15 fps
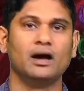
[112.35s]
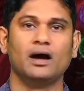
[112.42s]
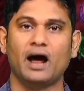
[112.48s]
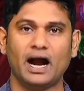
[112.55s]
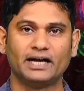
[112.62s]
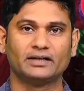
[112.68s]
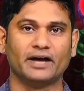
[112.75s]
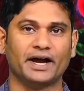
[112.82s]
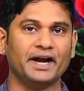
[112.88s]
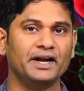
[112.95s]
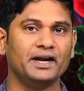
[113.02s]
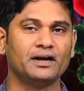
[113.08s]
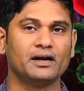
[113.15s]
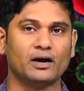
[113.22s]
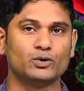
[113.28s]
and the
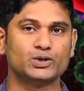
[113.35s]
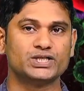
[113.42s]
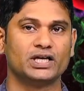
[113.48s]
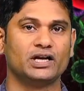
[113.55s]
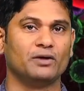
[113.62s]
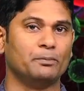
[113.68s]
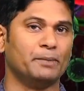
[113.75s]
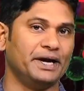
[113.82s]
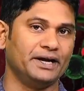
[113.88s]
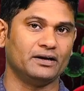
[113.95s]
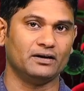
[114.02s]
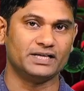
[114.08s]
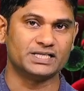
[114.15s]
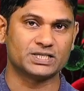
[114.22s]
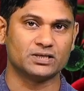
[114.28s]
Indian Council of Medical
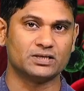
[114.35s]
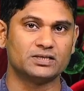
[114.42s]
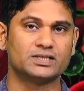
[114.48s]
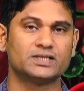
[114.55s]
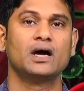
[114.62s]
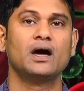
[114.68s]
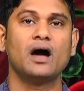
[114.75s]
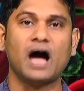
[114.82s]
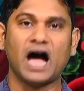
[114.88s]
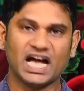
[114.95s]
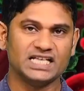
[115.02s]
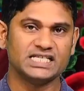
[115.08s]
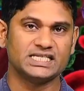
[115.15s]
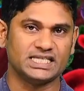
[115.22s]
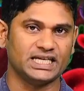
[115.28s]
Research
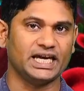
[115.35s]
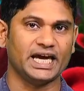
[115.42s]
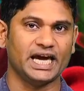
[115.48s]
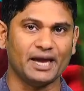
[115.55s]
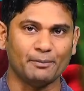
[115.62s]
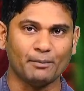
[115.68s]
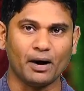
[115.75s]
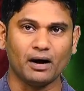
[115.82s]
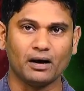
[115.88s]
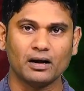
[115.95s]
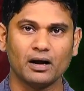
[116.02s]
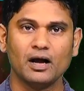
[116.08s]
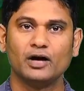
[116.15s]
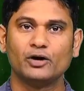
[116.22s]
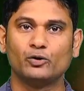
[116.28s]

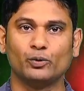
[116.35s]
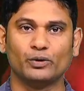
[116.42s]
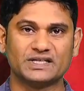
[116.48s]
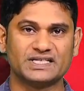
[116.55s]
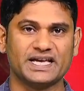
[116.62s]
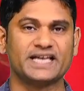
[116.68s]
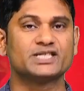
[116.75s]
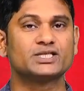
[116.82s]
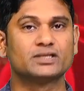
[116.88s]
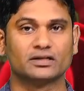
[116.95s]
to assess the